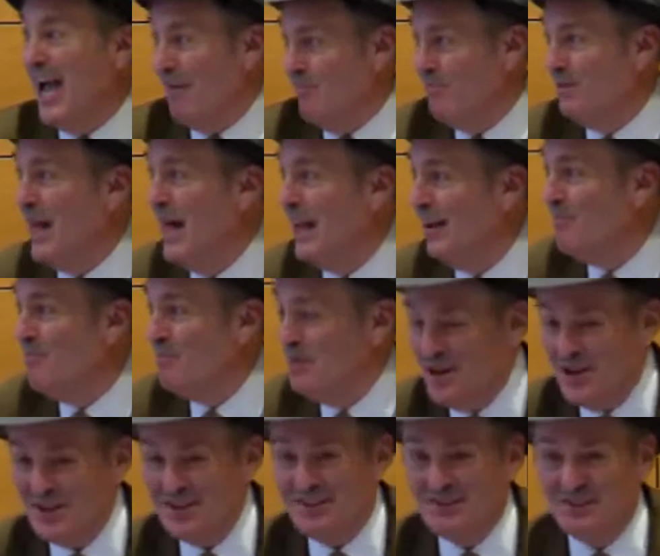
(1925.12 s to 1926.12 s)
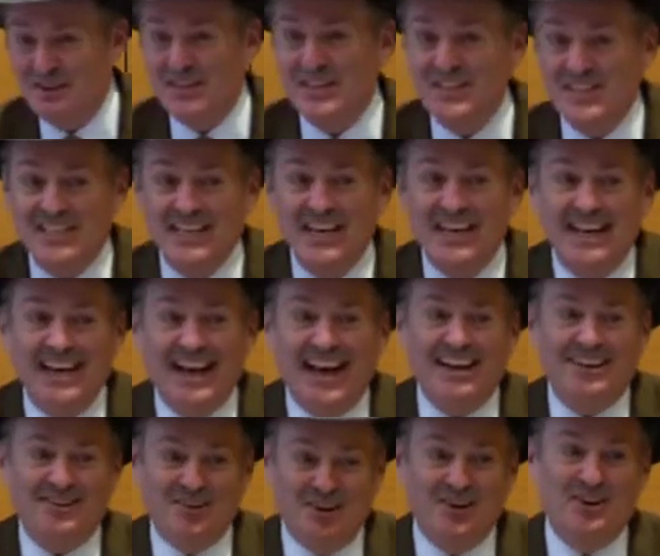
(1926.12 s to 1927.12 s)
a plot of Greece
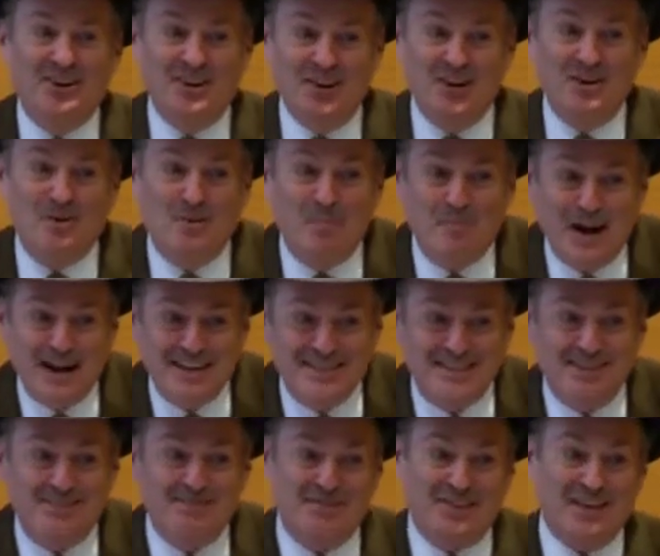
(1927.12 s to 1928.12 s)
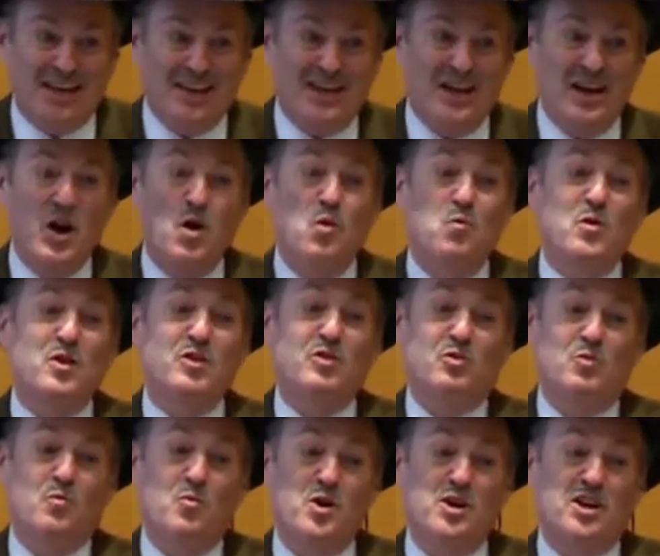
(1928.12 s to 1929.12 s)
and turn it into a positive thing
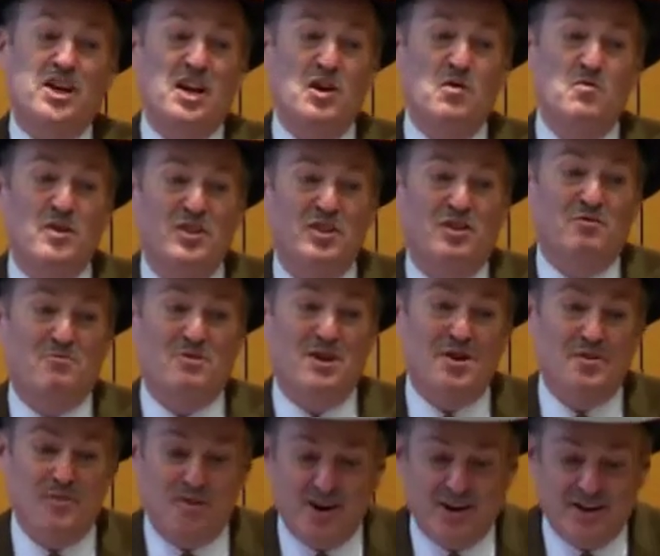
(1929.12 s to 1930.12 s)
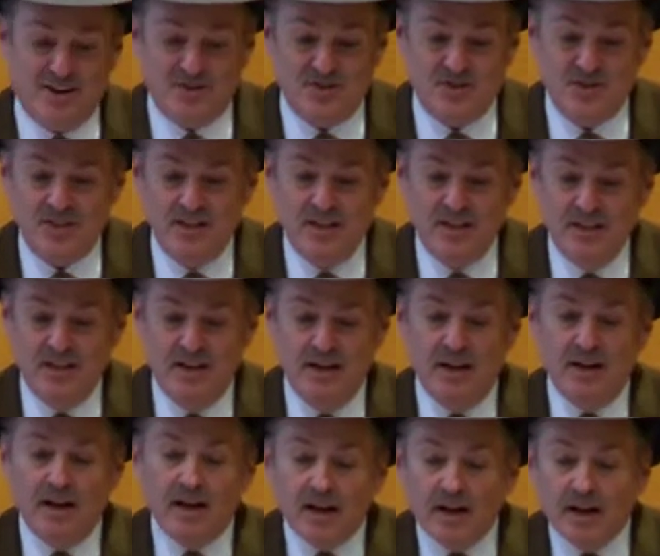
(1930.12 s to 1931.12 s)
with working with Greek workers.
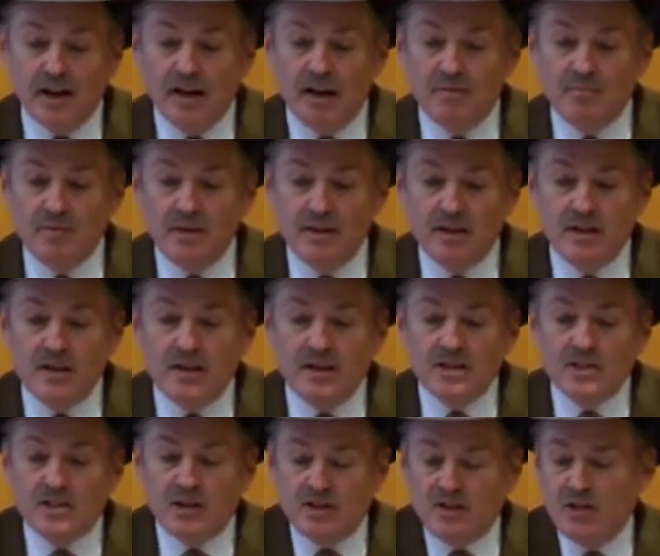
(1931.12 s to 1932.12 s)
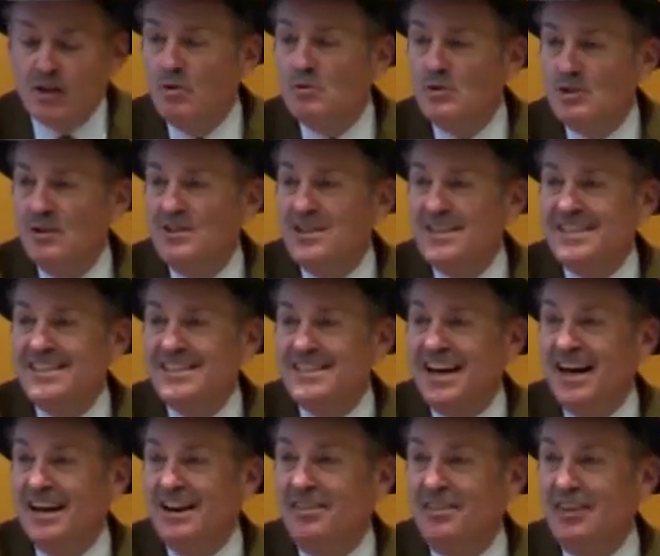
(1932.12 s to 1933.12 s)
So this is
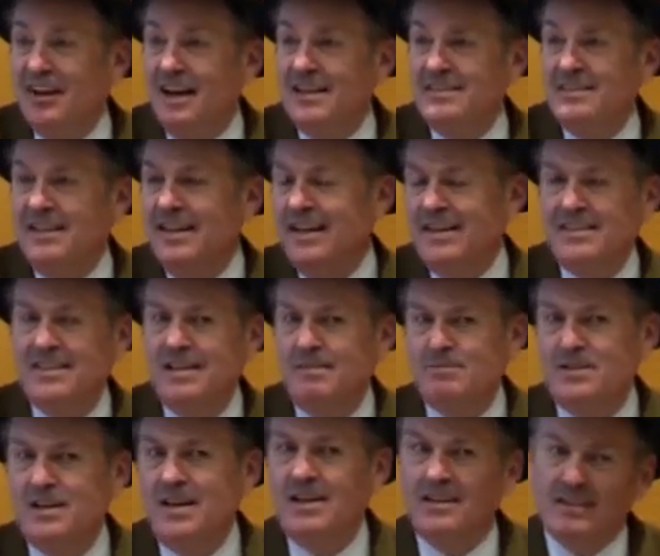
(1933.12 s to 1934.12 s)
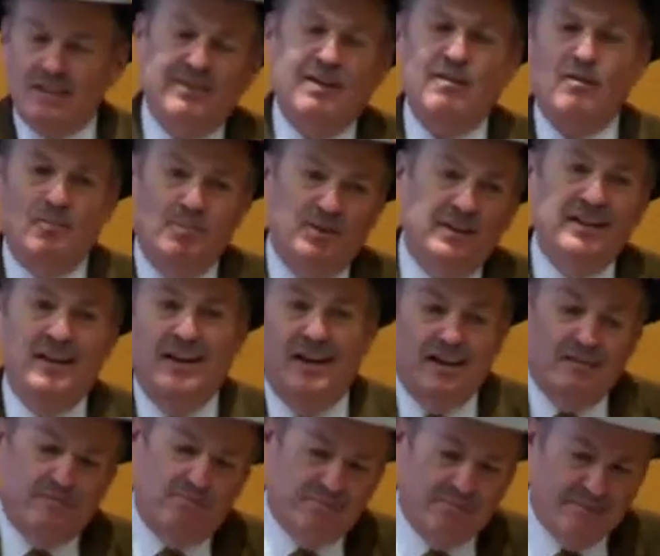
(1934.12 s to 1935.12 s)
kind of thing. I said, next steps. If I were a
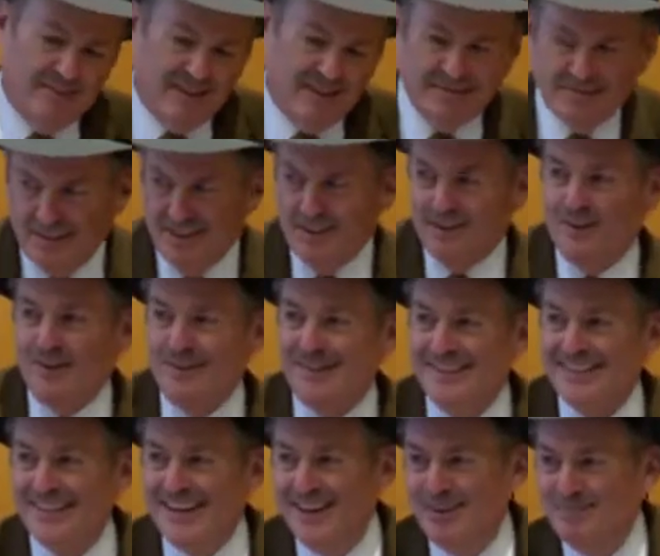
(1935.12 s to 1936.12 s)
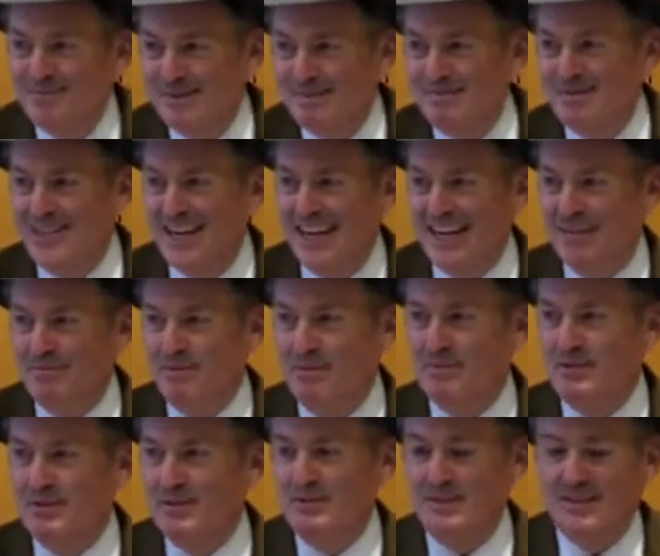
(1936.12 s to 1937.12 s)
billionaire, you know, I'd sign up some check and we
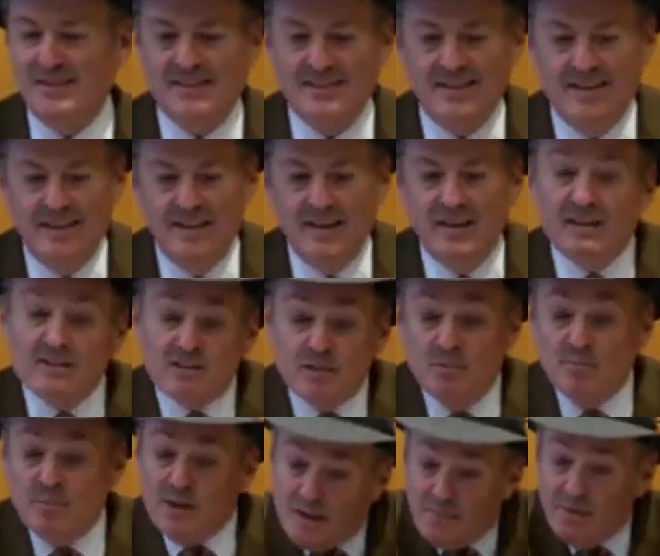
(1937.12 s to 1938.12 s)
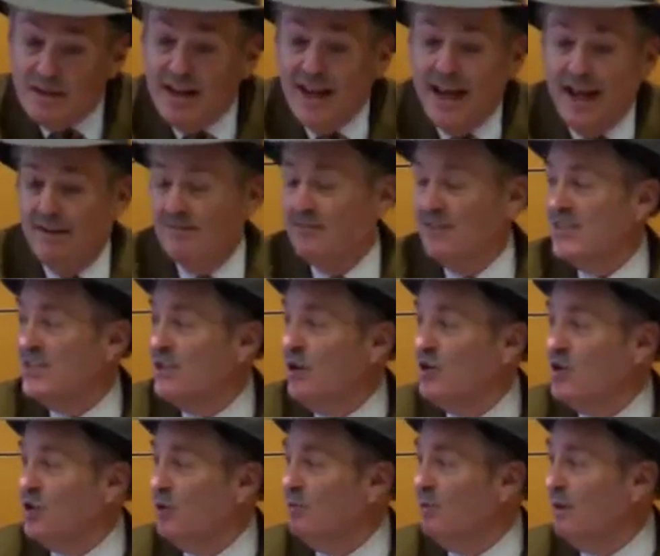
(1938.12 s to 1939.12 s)
would do this. So be to have the
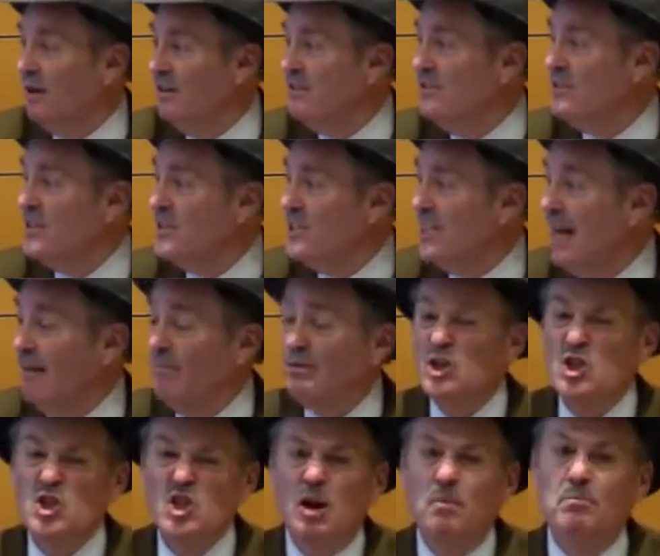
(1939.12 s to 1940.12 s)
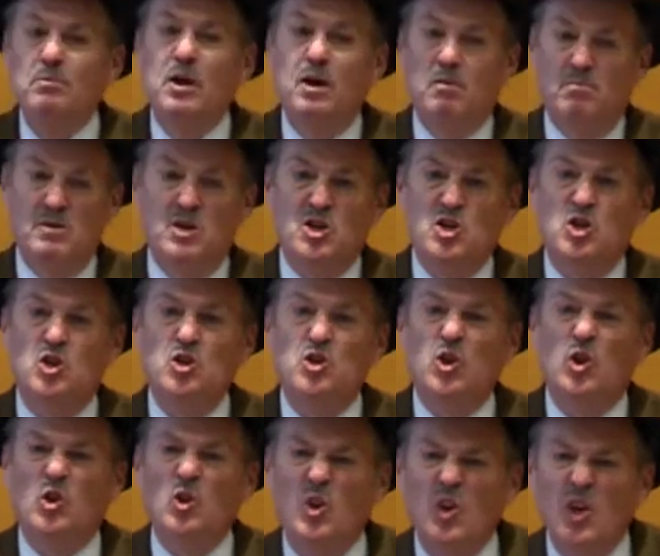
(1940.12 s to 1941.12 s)
social partners establish some commission
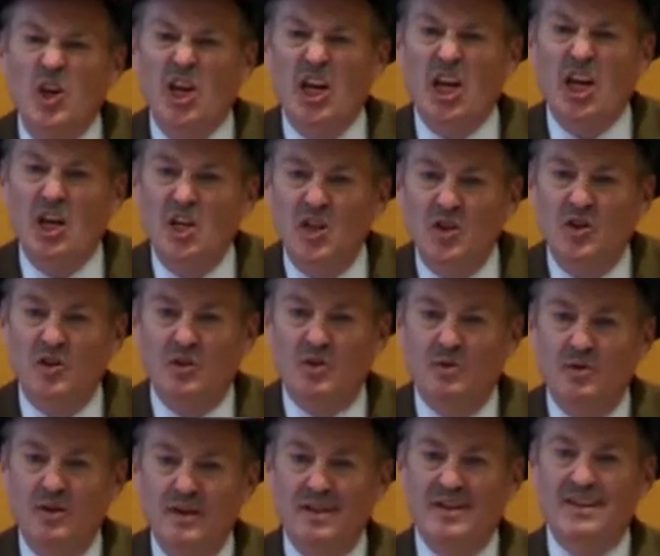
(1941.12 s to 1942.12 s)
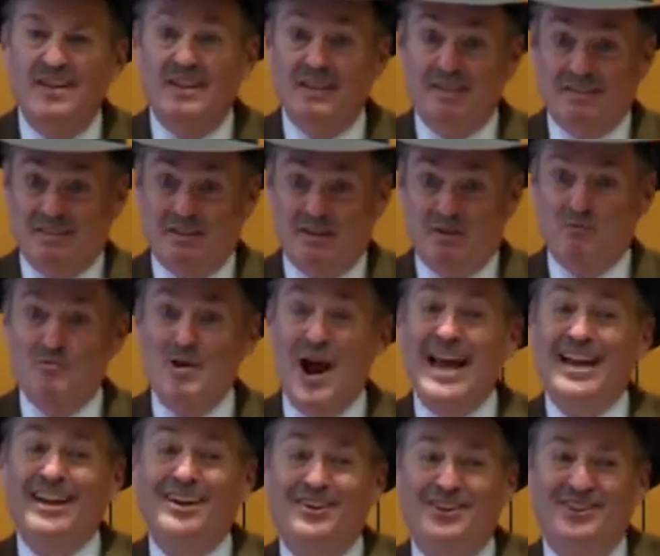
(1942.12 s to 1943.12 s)
to look into
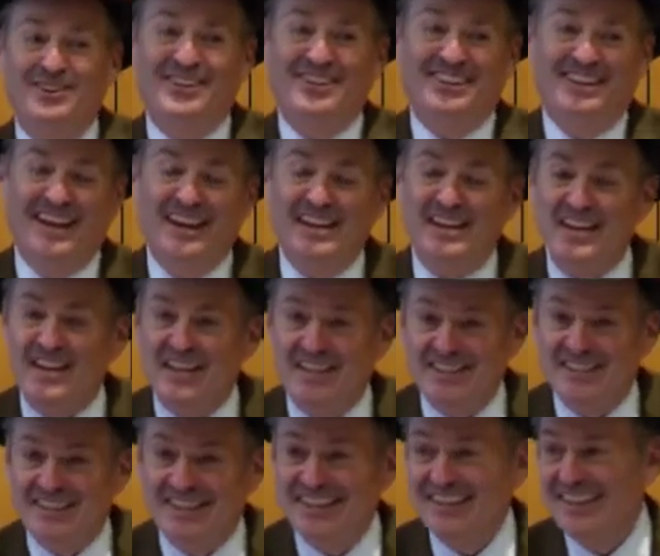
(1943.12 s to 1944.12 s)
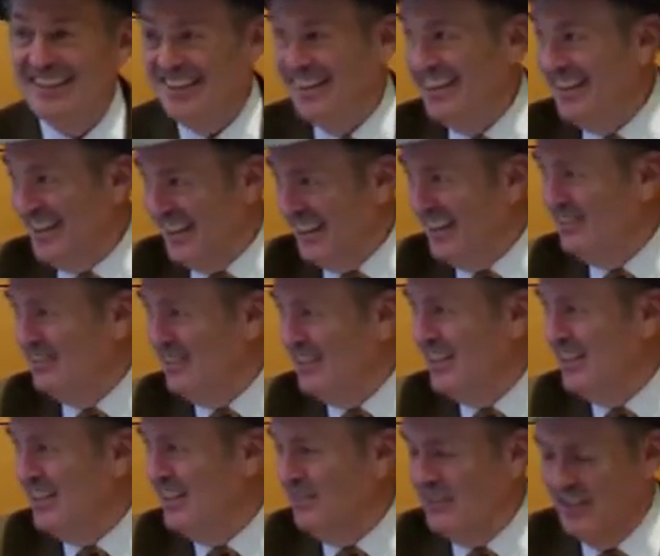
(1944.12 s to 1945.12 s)
radical ideas.
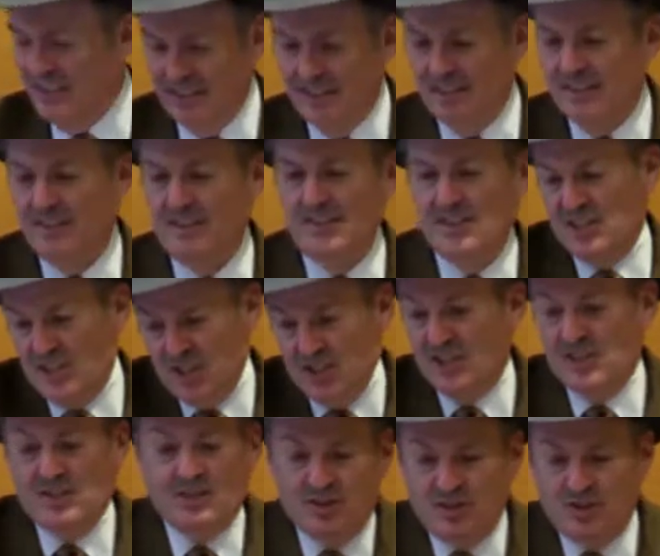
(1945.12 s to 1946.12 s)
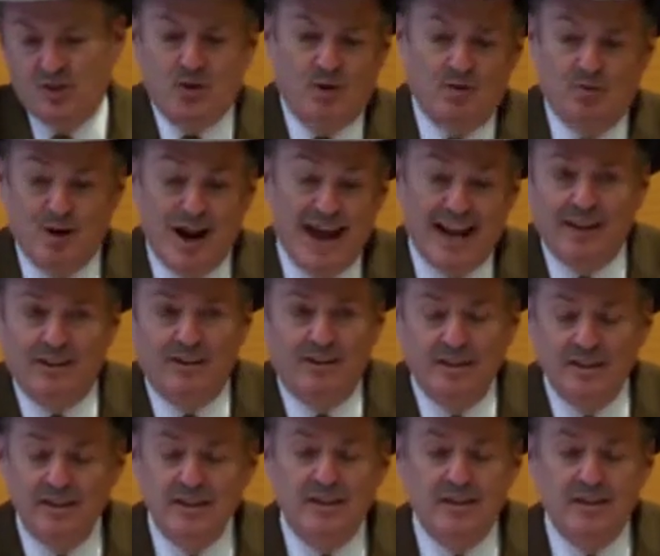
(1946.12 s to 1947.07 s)
This is sort of radical.